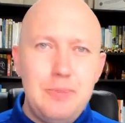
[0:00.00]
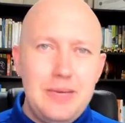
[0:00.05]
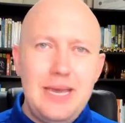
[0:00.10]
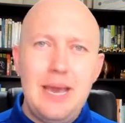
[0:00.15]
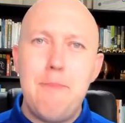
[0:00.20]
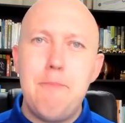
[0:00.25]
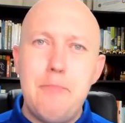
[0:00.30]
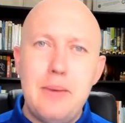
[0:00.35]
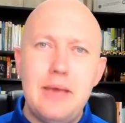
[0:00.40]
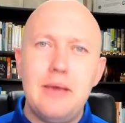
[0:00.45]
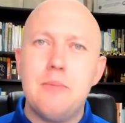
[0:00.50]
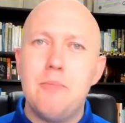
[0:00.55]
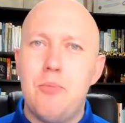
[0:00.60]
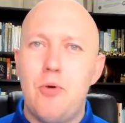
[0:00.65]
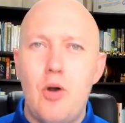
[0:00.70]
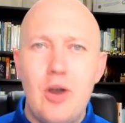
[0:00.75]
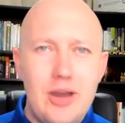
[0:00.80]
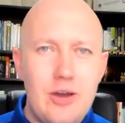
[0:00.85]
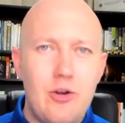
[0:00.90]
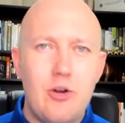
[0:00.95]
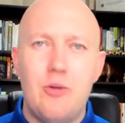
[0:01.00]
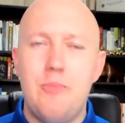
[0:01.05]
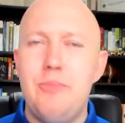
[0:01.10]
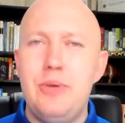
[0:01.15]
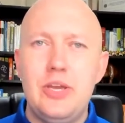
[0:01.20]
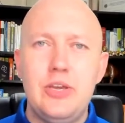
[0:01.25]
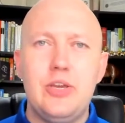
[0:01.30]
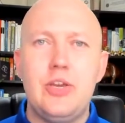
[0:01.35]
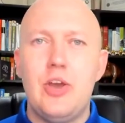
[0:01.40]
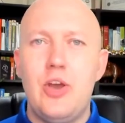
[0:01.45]
Be a big boy or a
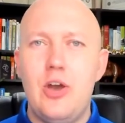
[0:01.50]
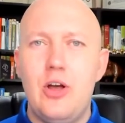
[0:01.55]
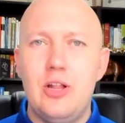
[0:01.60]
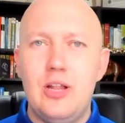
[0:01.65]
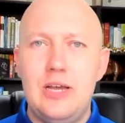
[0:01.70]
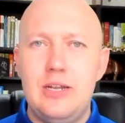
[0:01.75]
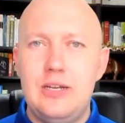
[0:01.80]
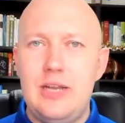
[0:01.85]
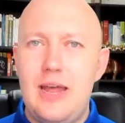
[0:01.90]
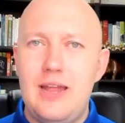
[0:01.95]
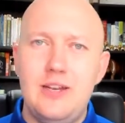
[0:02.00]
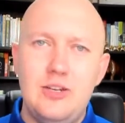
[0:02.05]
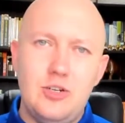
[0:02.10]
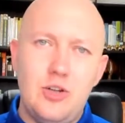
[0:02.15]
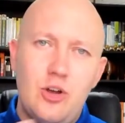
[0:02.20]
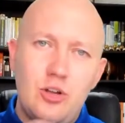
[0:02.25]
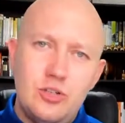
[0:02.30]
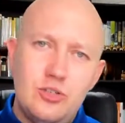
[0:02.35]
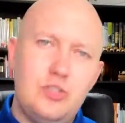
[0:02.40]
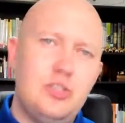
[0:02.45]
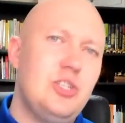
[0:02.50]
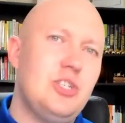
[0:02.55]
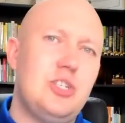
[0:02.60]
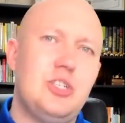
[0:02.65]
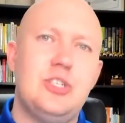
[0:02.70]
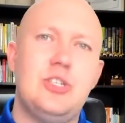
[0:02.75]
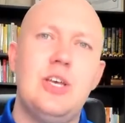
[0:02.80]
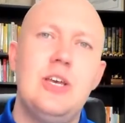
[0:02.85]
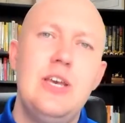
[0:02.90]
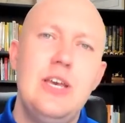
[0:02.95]
big girl and don't
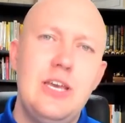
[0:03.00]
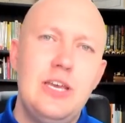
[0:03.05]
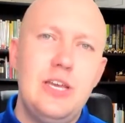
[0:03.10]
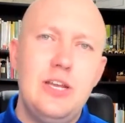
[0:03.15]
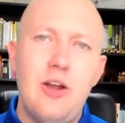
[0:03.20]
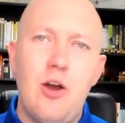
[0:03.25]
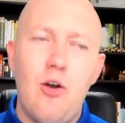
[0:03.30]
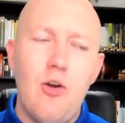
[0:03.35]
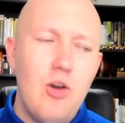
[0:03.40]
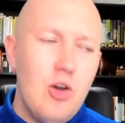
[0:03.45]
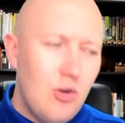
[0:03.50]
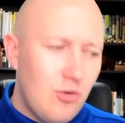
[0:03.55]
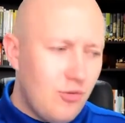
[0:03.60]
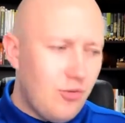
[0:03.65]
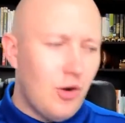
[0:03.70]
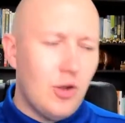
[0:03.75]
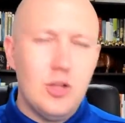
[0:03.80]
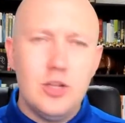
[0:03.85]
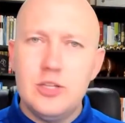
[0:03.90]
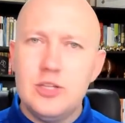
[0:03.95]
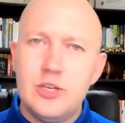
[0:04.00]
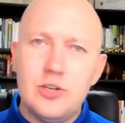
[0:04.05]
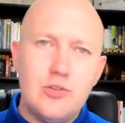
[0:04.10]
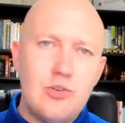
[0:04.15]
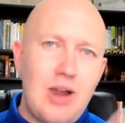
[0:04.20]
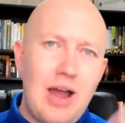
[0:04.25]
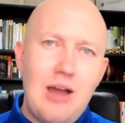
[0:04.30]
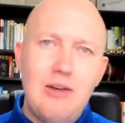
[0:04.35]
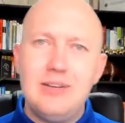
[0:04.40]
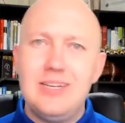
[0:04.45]
just, you know, fall on the
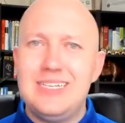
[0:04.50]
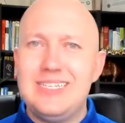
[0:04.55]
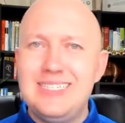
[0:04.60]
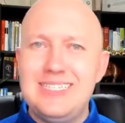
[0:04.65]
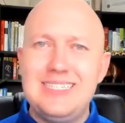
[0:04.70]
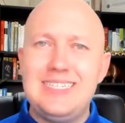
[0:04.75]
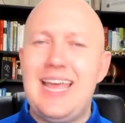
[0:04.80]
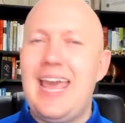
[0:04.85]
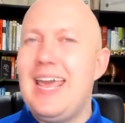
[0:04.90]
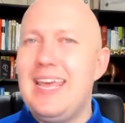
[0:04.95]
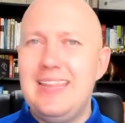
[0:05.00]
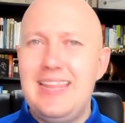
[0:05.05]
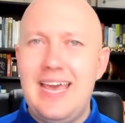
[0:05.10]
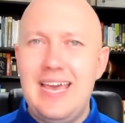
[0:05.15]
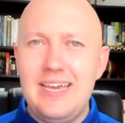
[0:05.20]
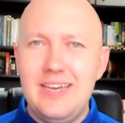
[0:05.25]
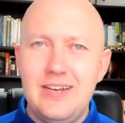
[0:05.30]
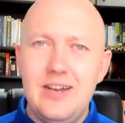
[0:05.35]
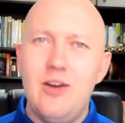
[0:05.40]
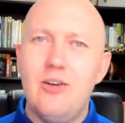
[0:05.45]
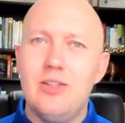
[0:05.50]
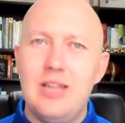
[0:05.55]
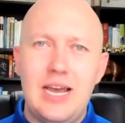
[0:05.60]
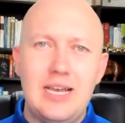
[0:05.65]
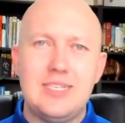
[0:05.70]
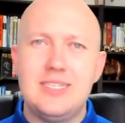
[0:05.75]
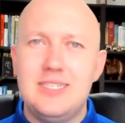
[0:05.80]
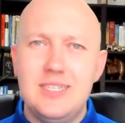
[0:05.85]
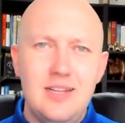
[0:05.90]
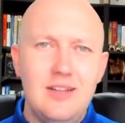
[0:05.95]
ground and stay there, you know,
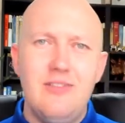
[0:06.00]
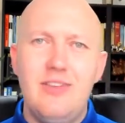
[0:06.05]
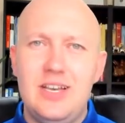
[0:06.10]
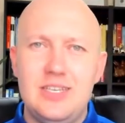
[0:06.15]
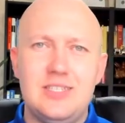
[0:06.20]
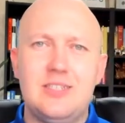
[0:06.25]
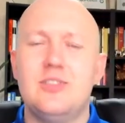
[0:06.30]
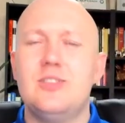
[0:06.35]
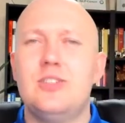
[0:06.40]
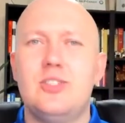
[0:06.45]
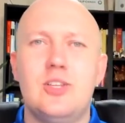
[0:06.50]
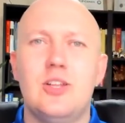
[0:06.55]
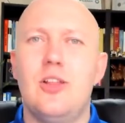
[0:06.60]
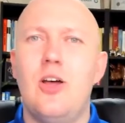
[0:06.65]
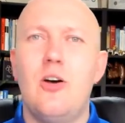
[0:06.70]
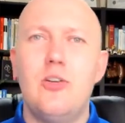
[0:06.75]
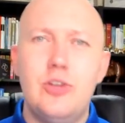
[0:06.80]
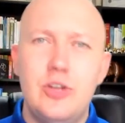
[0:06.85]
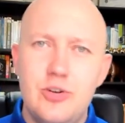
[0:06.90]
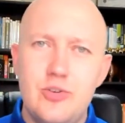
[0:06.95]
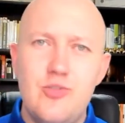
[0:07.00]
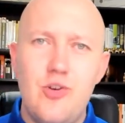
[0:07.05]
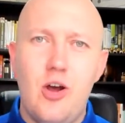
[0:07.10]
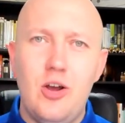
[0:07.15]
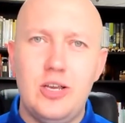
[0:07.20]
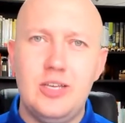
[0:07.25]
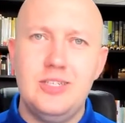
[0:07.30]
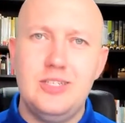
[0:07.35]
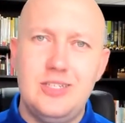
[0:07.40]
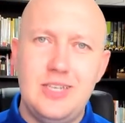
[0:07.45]
like Sylvester Stallone in
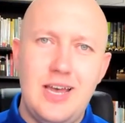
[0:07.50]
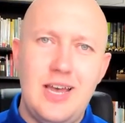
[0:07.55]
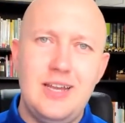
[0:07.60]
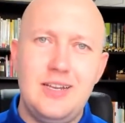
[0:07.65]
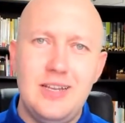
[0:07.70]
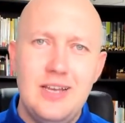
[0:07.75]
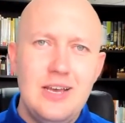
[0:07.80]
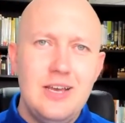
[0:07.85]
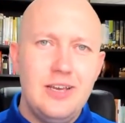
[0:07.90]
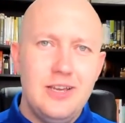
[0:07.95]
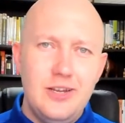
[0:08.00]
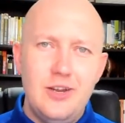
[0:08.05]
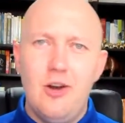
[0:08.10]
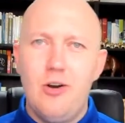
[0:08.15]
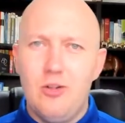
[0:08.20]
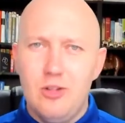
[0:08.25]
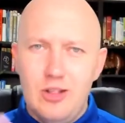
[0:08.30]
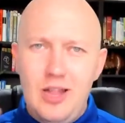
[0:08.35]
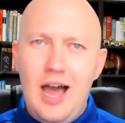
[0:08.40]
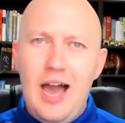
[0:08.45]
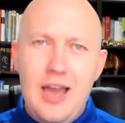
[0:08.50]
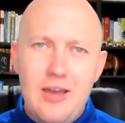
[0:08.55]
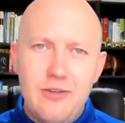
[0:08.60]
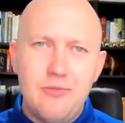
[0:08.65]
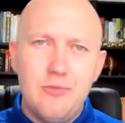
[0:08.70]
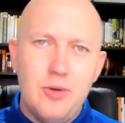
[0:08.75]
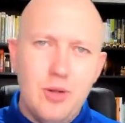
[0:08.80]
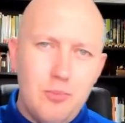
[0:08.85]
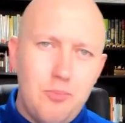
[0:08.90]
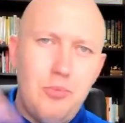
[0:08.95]
Rocky said, you know,
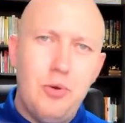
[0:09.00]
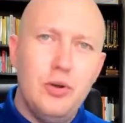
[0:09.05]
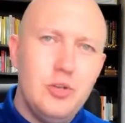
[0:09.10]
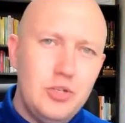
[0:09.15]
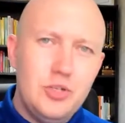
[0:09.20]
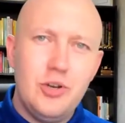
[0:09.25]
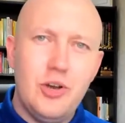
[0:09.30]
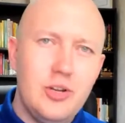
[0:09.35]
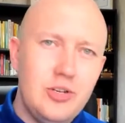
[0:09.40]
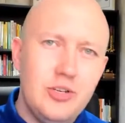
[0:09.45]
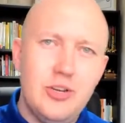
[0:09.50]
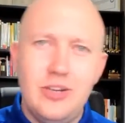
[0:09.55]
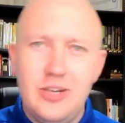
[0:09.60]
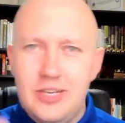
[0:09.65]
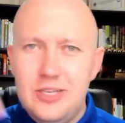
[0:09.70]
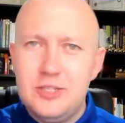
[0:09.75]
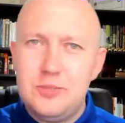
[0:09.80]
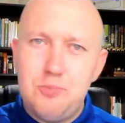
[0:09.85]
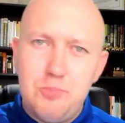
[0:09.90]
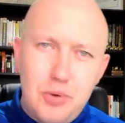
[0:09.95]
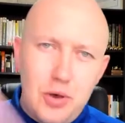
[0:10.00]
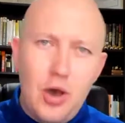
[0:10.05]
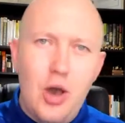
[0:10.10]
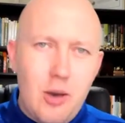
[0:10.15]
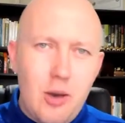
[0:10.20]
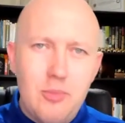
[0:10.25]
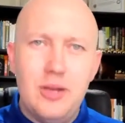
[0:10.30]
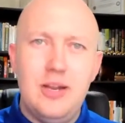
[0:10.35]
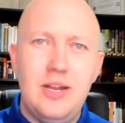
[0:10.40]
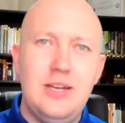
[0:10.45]
life will put you on your knees
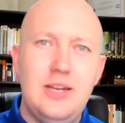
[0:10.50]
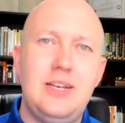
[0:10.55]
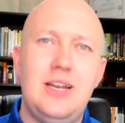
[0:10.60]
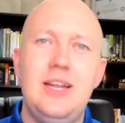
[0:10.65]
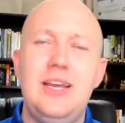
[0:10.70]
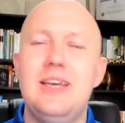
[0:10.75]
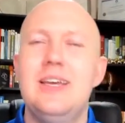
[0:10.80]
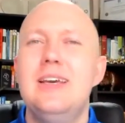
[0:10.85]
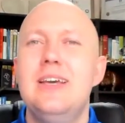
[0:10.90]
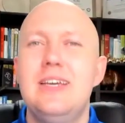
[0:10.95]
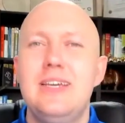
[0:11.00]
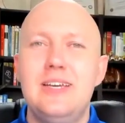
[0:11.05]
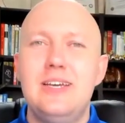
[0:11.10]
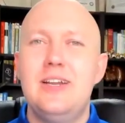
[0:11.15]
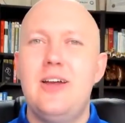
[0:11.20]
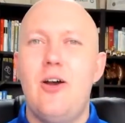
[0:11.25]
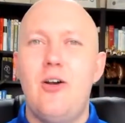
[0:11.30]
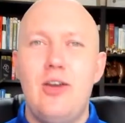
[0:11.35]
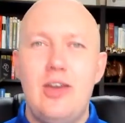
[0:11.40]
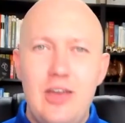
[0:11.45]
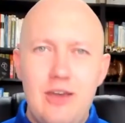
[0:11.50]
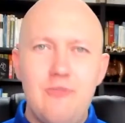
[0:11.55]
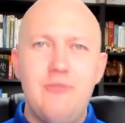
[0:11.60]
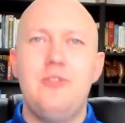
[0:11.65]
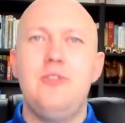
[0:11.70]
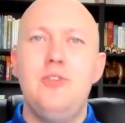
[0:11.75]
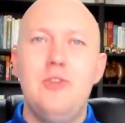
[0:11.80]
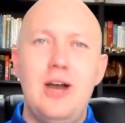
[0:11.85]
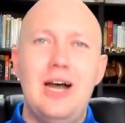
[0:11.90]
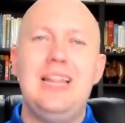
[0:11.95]
permanently, you know,
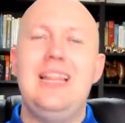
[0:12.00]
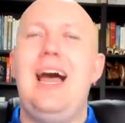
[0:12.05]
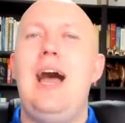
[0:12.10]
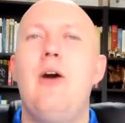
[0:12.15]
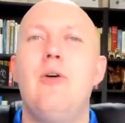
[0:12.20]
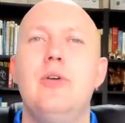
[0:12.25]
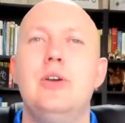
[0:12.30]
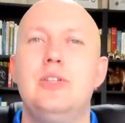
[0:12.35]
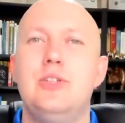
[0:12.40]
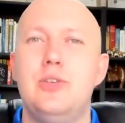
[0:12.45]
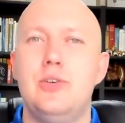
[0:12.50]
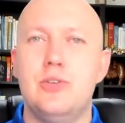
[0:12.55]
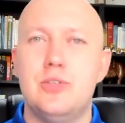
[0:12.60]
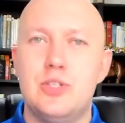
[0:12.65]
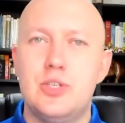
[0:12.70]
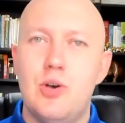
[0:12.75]
if you allow it to.